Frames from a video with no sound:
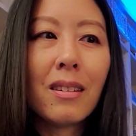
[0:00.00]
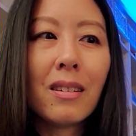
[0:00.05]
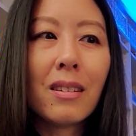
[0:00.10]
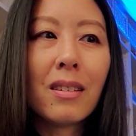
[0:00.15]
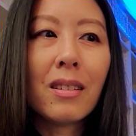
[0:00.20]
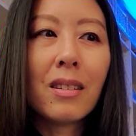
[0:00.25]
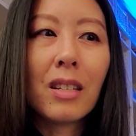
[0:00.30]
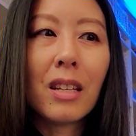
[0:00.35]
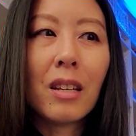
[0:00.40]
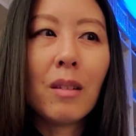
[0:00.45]

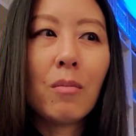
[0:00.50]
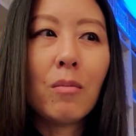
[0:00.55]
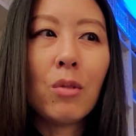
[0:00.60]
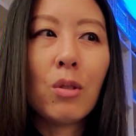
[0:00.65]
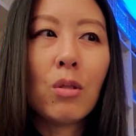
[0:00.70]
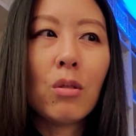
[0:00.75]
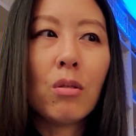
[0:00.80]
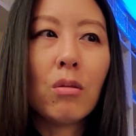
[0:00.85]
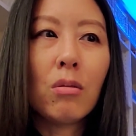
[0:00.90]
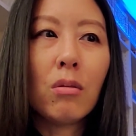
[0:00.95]
seem
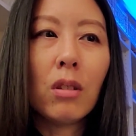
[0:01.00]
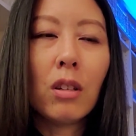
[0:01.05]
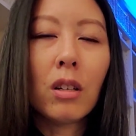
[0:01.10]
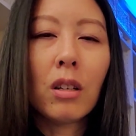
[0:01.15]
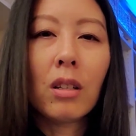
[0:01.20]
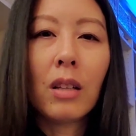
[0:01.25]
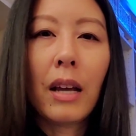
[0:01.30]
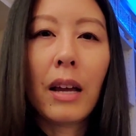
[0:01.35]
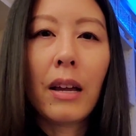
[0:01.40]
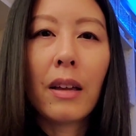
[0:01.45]
to
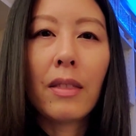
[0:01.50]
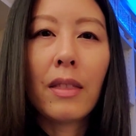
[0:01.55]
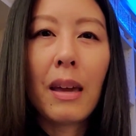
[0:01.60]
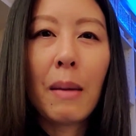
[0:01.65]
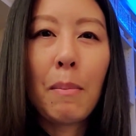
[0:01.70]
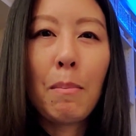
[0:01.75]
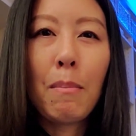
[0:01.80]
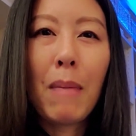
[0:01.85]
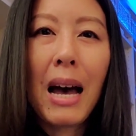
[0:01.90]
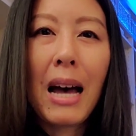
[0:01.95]
look like they
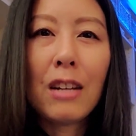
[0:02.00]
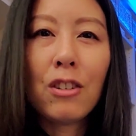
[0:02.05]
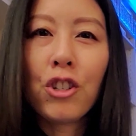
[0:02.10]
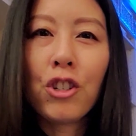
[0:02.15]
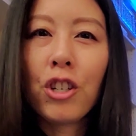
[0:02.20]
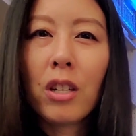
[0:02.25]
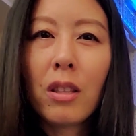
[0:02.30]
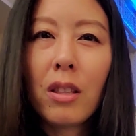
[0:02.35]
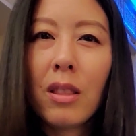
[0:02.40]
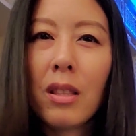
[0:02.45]

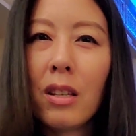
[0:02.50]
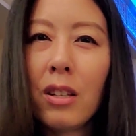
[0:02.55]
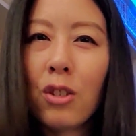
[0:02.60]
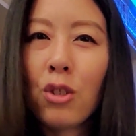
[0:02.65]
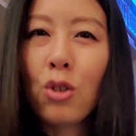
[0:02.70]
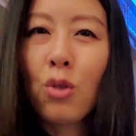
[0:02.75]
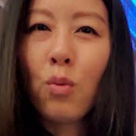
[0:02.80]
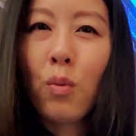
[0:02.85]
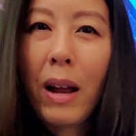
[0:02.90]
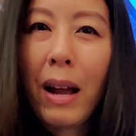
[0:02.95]
matched the
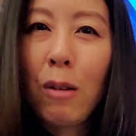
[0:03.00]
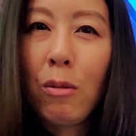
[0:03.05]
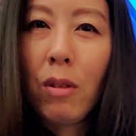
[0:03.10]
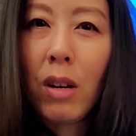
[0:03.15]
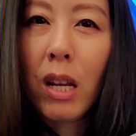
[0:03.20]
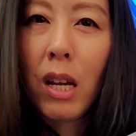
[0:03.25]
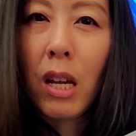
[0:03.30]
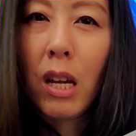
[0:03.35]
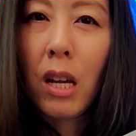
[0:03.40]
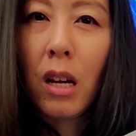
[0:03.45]

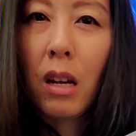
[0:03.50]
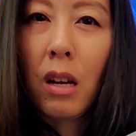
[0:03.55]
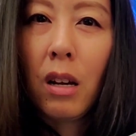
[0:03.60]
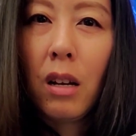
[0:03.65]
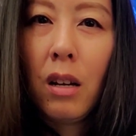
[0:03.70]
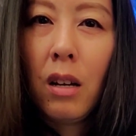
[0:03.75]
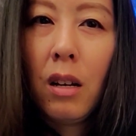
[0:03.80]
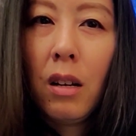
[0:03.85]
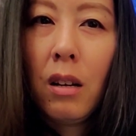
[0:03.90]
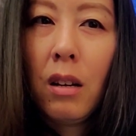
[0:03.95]
surrounding
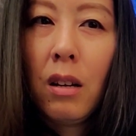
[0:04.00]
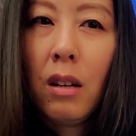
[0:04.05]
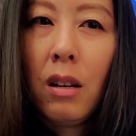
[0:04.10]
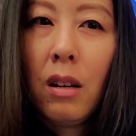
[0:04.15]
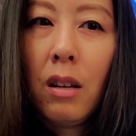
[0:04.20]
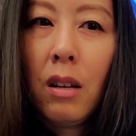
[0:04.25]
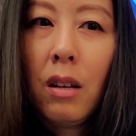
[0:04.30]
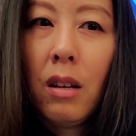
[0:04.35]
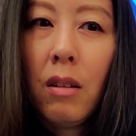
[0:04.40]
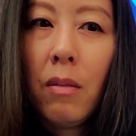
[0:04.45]

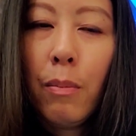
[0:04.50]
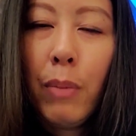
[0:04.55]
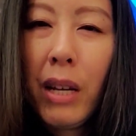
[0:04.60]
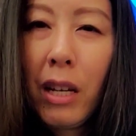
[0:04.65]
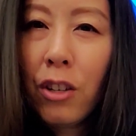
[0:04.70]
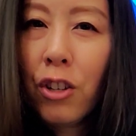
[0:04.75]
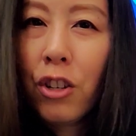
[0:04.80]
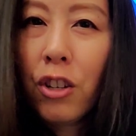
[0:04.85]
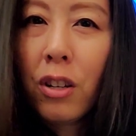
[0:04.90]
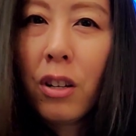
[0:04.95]

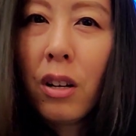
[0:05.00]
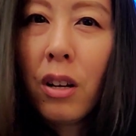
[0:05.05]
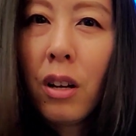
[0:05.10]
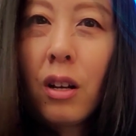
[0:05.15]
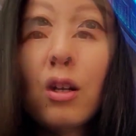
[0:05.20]
picture.